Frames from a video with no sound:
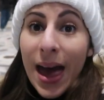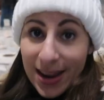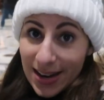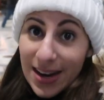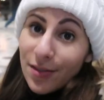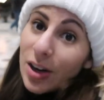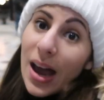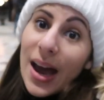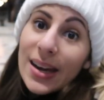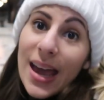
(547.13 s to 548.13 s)
had never
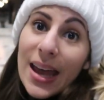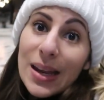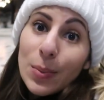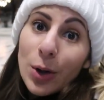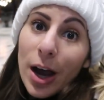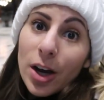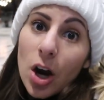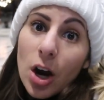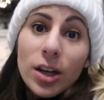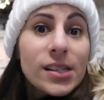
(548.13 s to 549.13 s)
had any
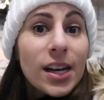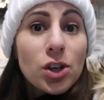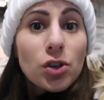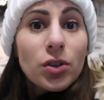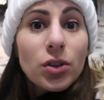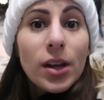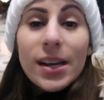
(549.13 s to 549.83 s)
prior architectural